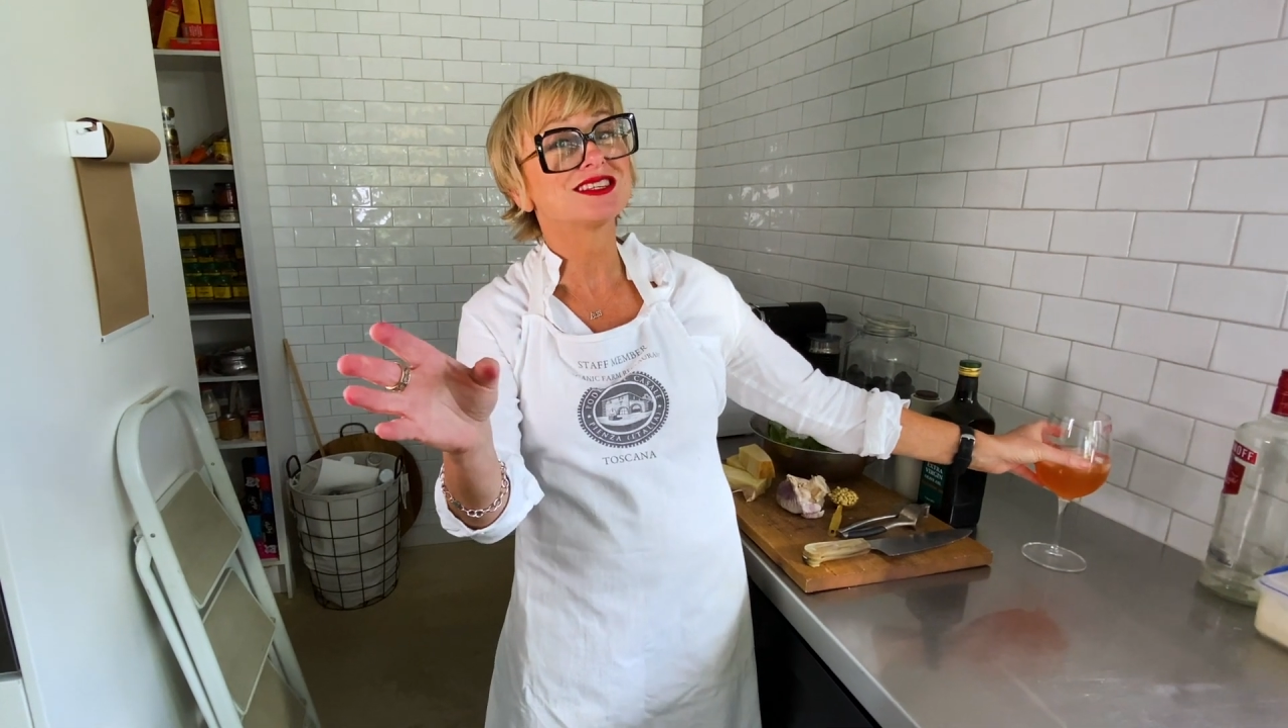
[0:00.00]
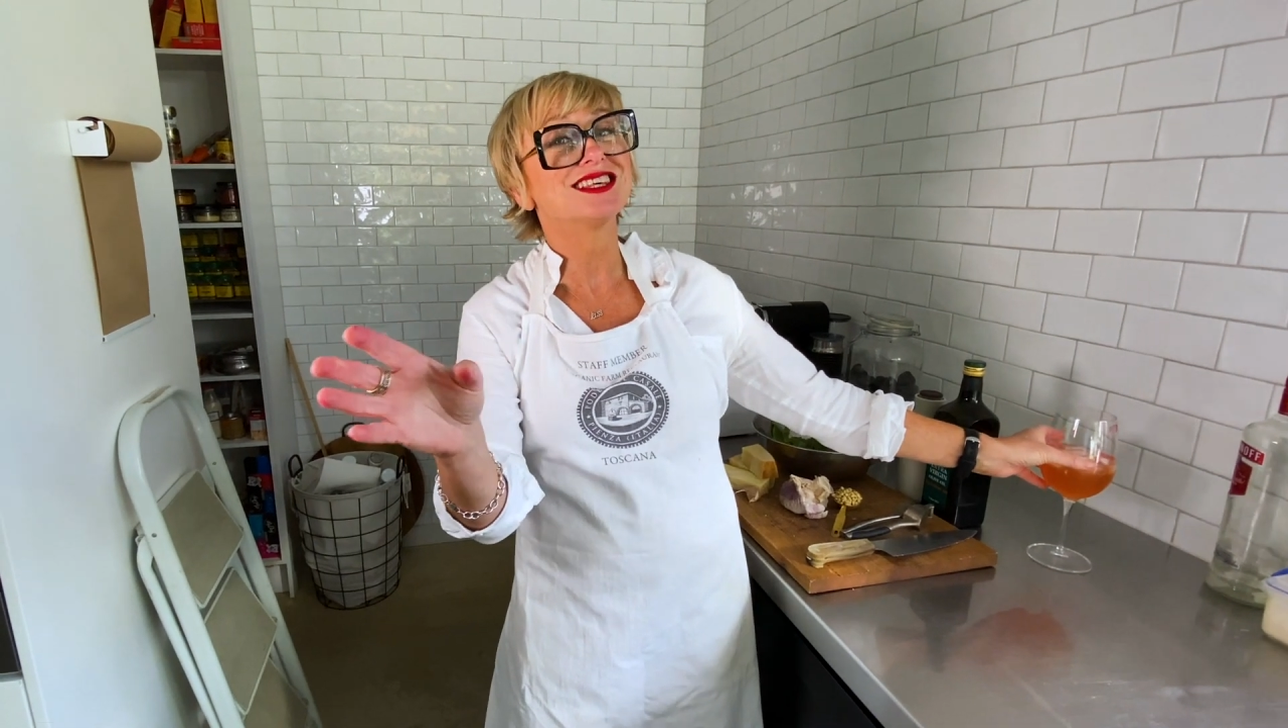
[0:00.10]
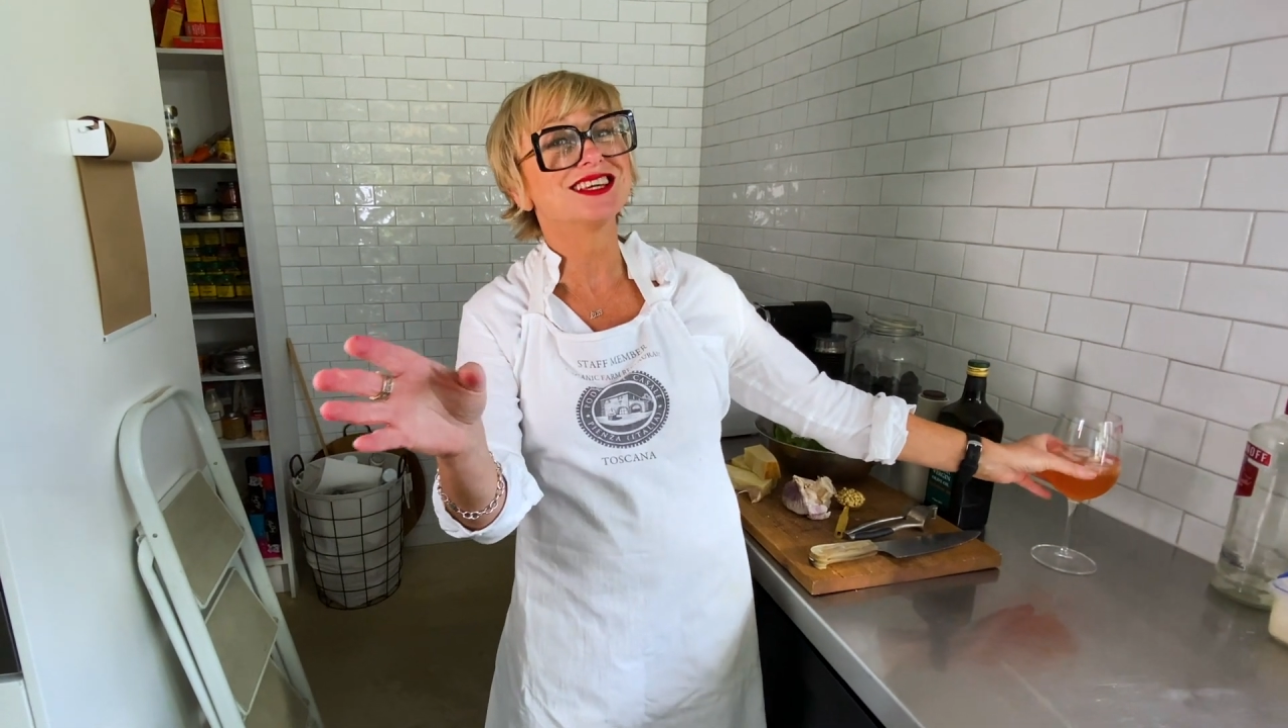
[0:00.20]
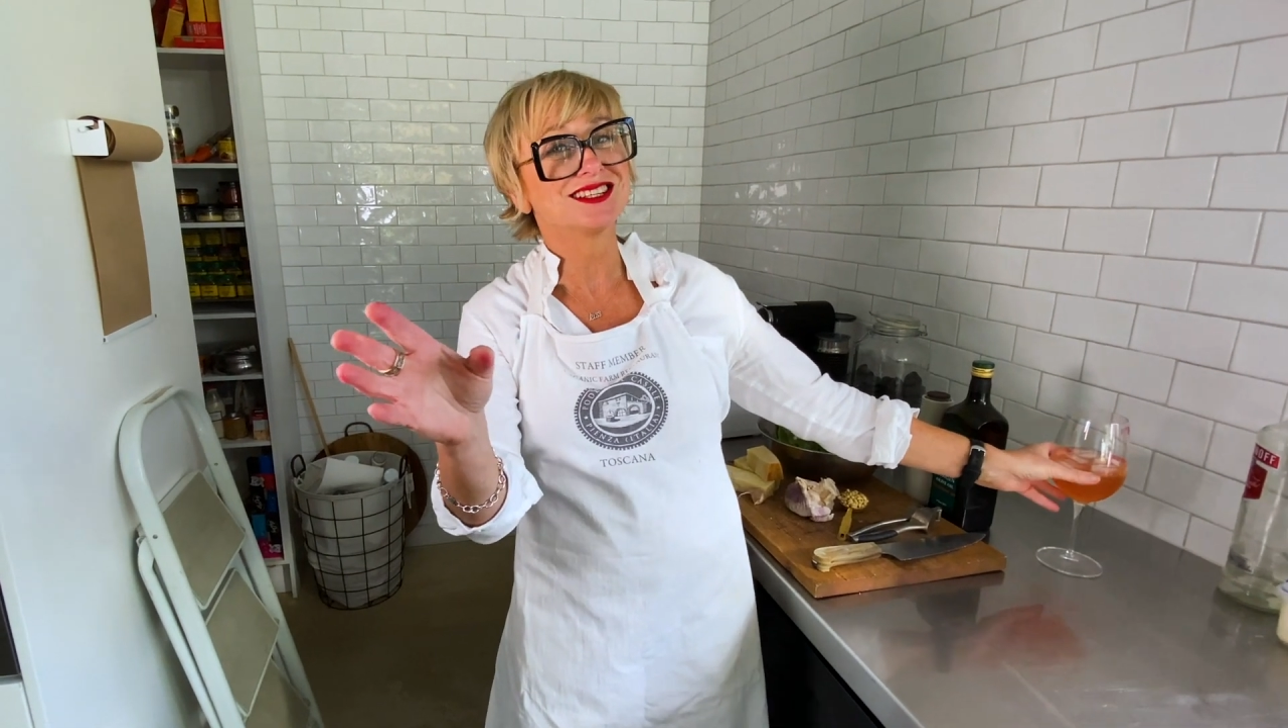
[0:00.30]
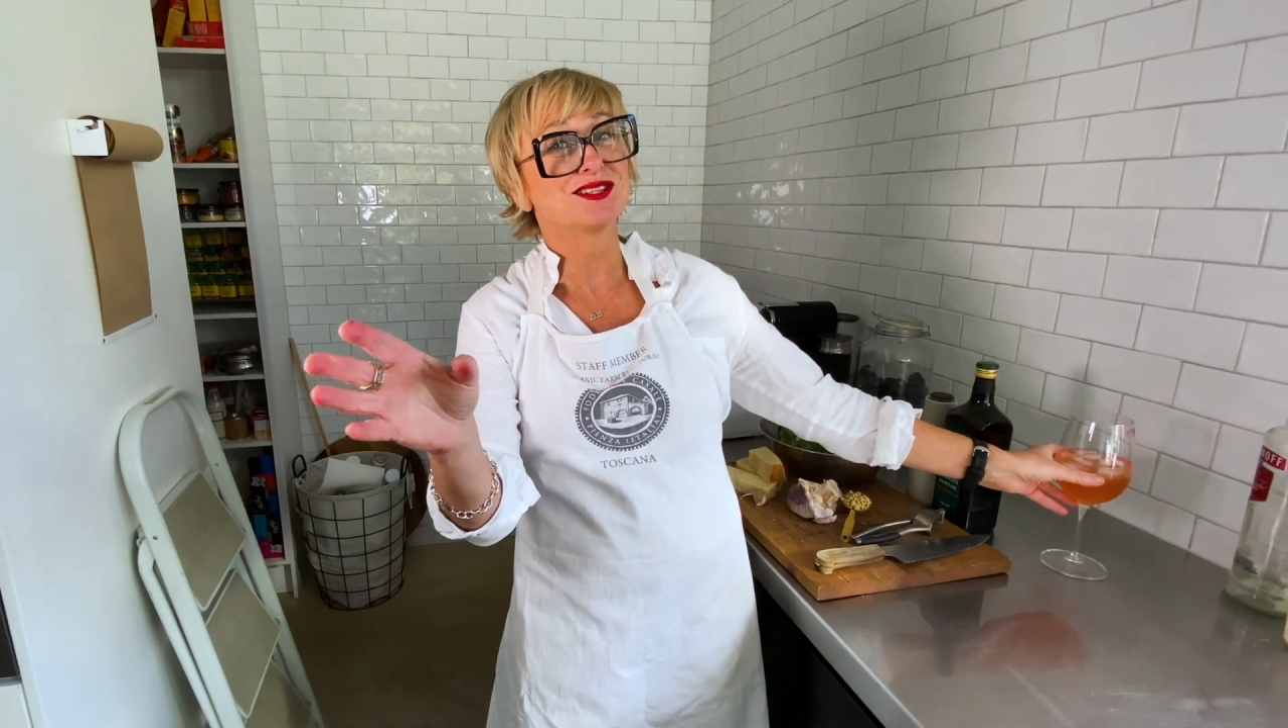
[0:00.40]

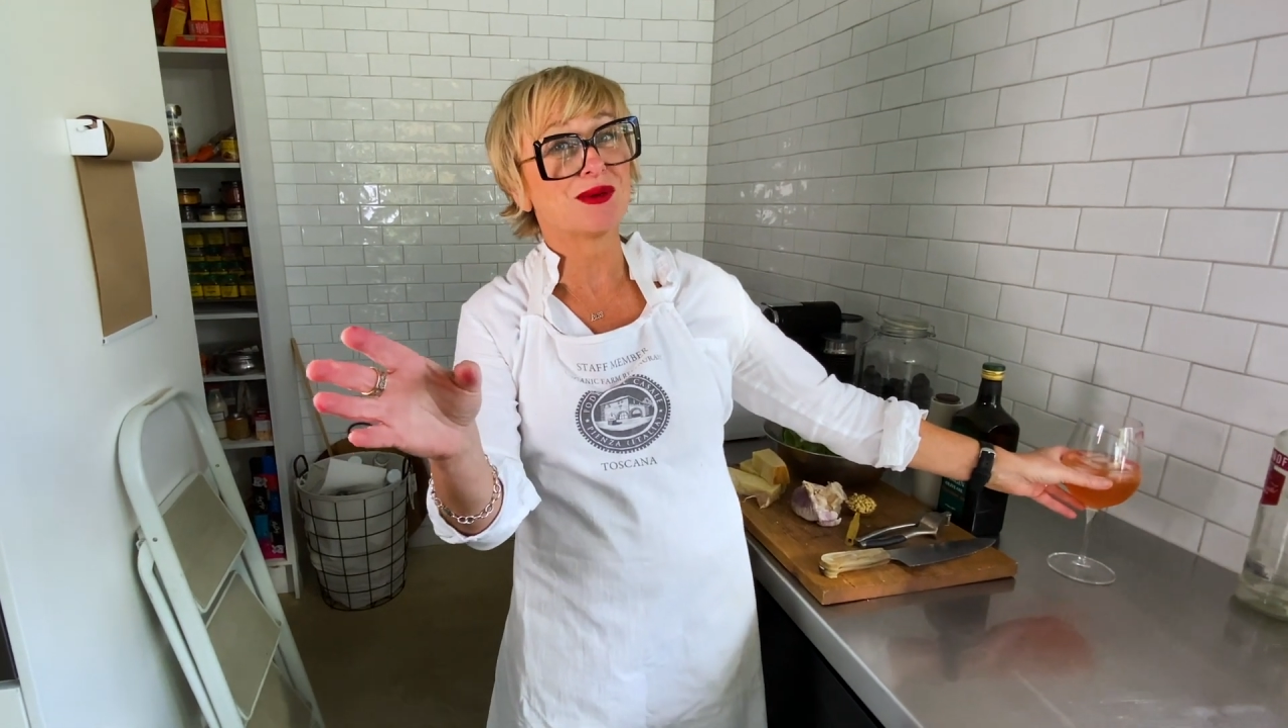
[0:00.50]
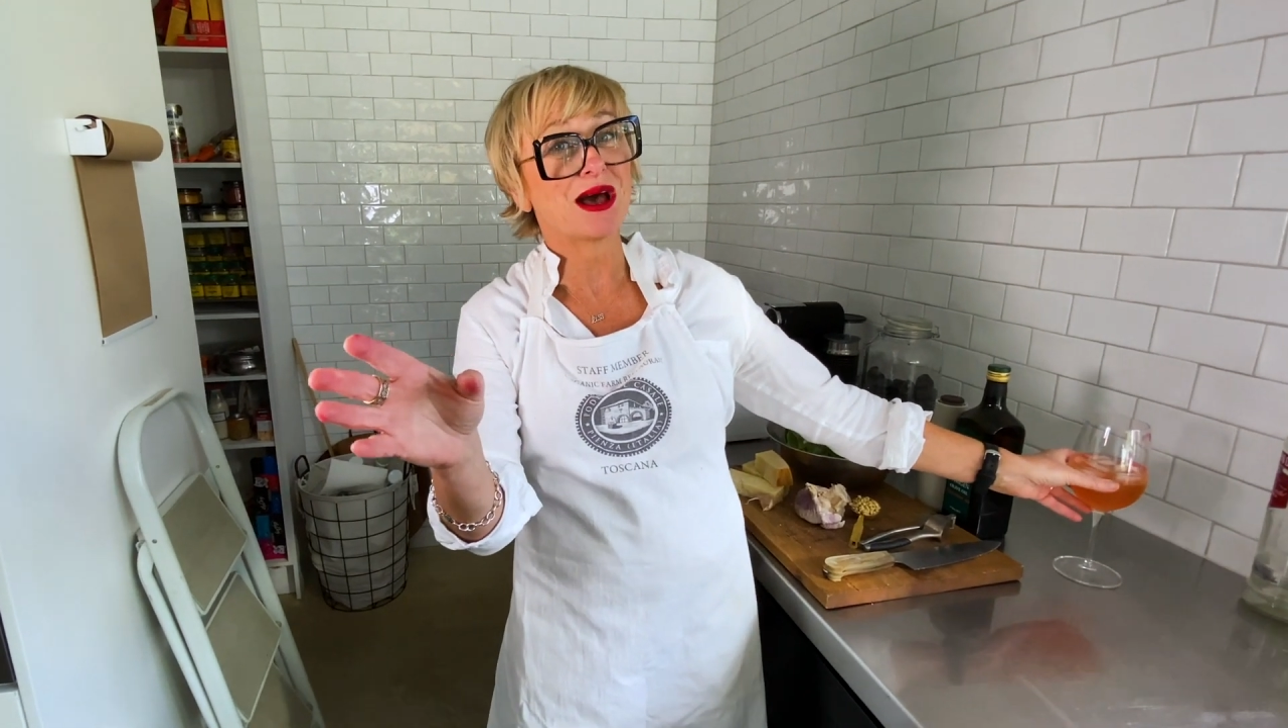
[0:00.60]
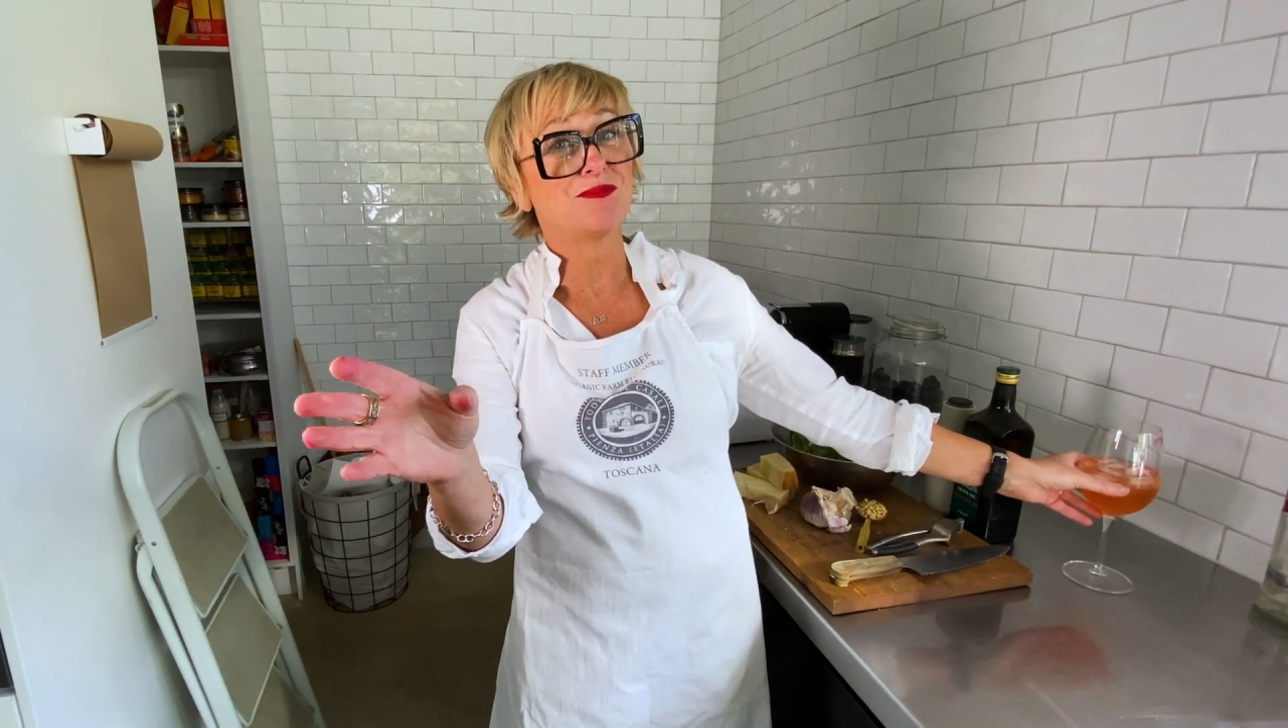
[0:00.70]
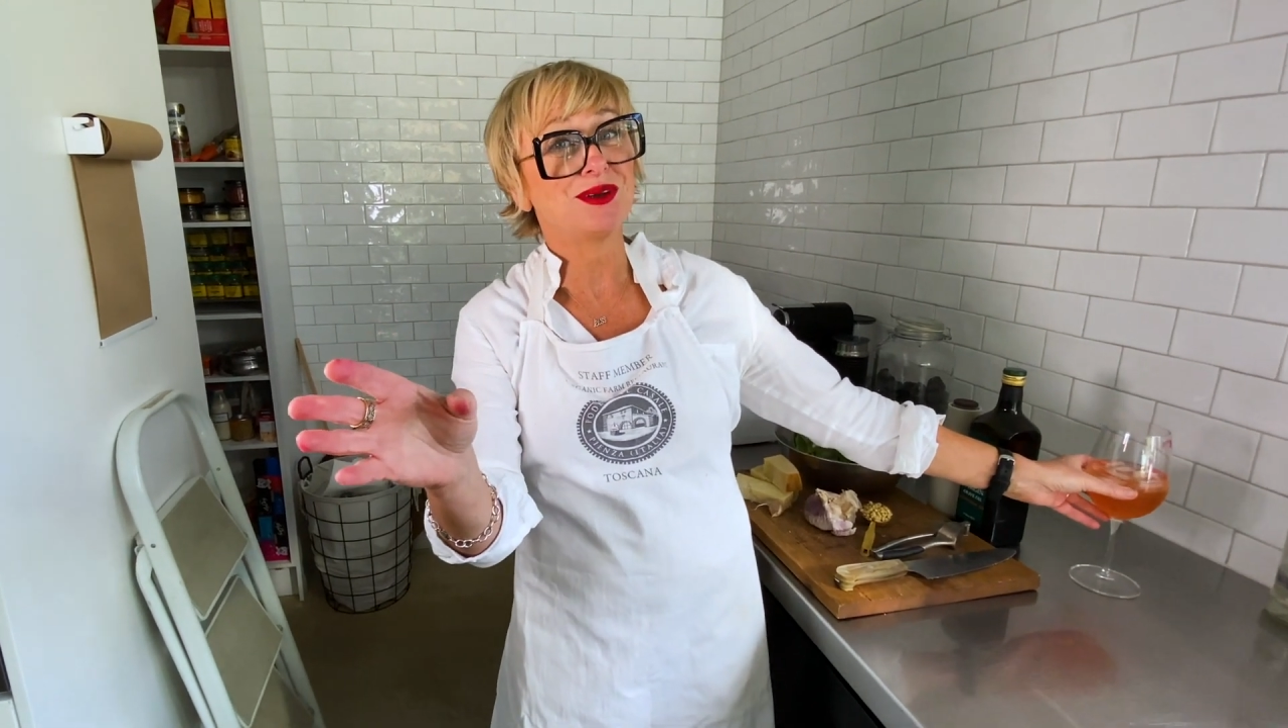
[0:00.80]
things about